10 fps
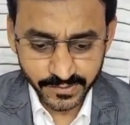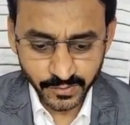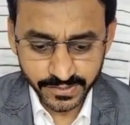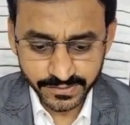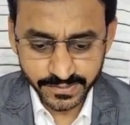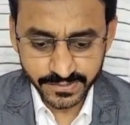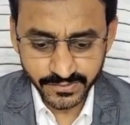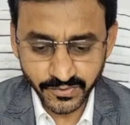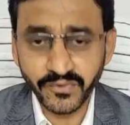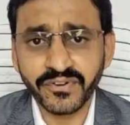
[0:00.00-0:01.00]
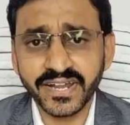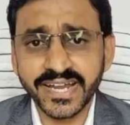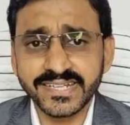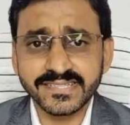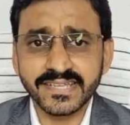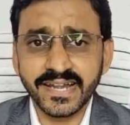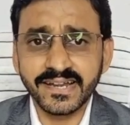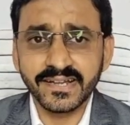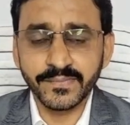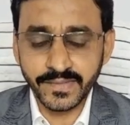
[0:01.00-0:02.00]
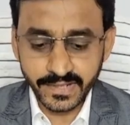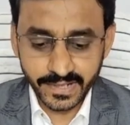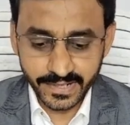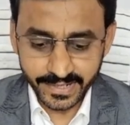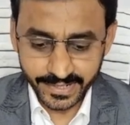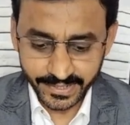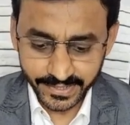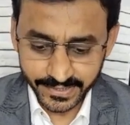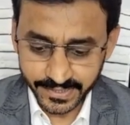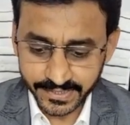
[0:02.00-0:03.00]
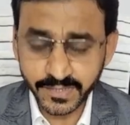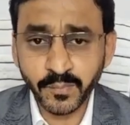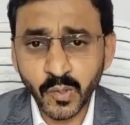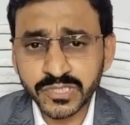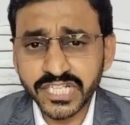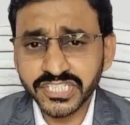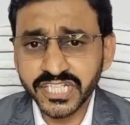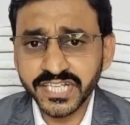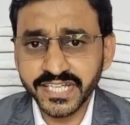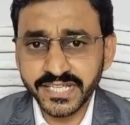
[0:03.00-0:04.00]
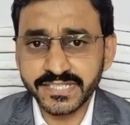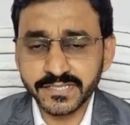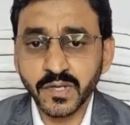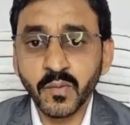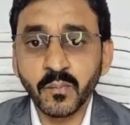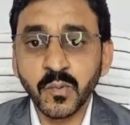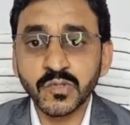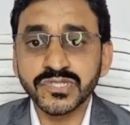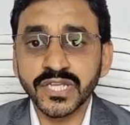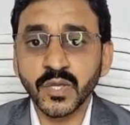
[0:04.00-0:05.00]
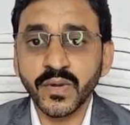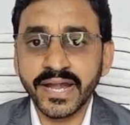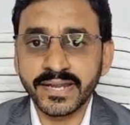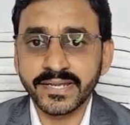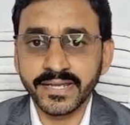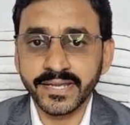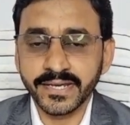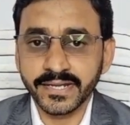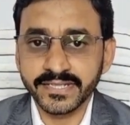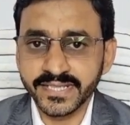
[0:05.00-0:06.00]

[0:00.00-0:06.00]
So this is right side and the projection is posterior anterior.